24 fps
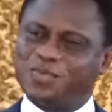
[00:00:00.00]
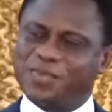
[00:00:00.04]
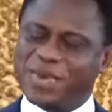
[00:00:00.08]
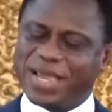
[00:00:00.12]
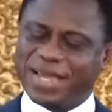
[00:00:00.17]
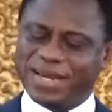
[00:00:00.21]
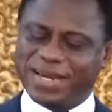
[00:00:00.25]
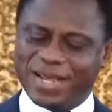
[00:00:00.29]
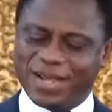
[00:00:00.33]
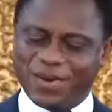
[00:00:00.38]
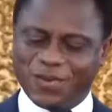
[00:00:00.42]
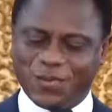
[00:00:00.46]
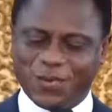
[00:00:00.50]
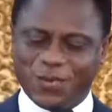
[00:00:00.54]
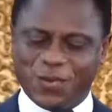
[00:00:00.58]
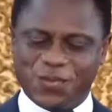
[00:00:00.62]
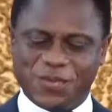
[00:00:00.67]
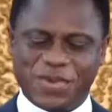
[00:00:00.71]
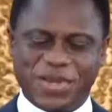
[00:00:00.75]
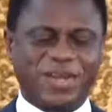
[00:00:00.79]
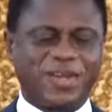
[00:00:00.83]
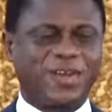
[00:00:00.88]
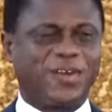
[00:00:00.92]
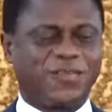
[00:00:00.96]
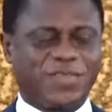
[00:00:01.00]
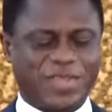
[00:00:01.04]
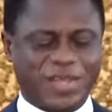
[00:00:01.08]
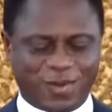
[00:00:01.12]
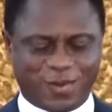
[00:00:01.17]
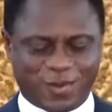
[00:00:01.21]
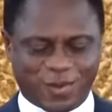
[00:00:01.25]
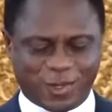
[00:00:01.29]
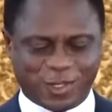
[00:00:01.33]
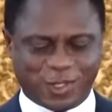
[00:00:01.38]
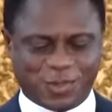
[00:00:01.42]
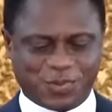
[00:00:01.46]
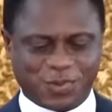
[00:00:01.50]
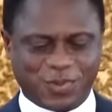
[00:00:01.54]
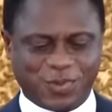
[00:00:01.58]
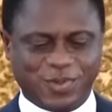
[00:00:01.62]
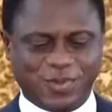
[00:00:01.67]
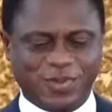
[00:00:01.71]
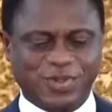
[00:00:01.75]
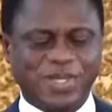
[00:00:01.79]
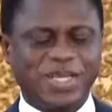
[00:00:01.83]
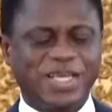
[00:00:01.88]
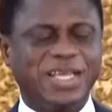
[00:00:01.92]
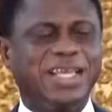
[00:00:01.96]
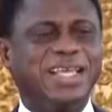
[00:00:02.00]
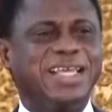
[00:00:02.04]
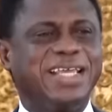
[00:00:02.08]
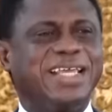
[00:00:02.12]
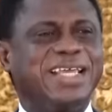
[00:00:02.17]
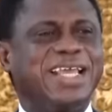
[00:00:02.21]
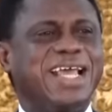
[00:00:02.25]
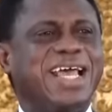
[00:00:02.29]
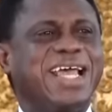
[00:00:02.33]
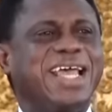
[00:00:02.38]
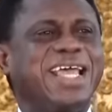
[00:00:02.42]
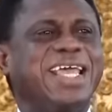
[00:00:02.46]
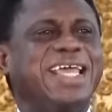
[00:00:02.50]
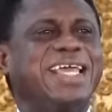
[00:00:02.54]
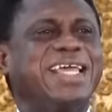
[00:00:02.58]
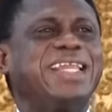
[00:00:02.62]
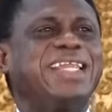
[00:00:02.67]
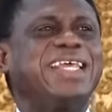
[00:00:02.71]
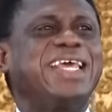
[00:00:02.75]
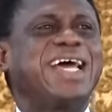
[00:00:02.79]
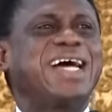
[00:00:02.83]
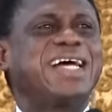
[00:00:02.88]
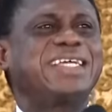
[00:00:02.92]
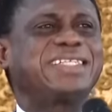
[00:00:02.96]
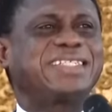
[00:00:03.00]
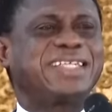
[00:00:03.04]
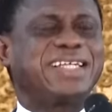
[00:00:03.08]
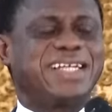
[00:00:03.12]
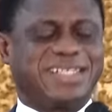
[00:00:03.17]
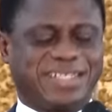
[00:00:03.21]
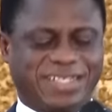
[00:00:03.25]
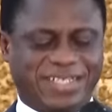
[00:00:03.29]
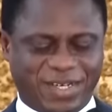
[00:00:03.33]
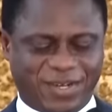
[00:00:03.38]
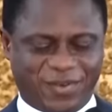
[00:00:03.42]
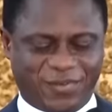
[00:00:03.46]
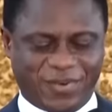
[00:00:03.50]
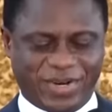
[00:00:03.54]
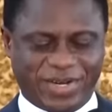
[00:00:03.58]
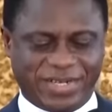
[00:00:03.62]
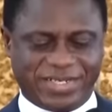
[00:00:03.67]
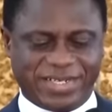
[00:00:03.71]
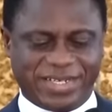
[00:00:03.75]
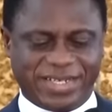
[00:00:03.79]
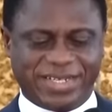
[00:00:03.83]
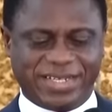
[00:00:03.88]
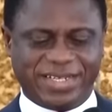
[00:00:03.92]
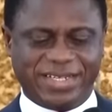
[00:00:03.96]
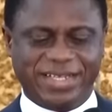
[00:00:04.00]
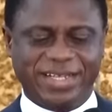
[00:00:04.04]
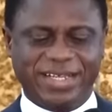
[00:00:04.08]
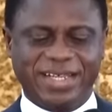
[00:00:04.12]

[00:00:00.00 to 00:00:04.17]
men and women of the gospel here in the Ashanti region,